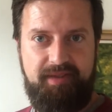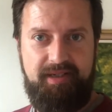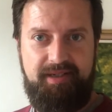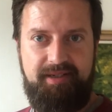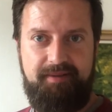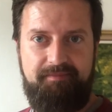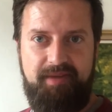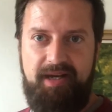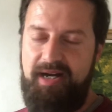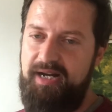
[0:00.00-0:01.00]
Um,
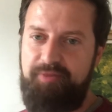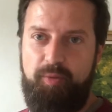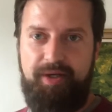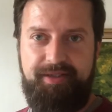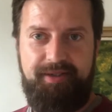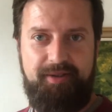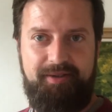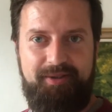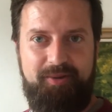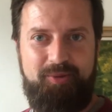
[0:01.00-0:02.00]
I have no idea
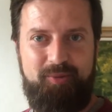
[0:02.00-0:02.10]
uh,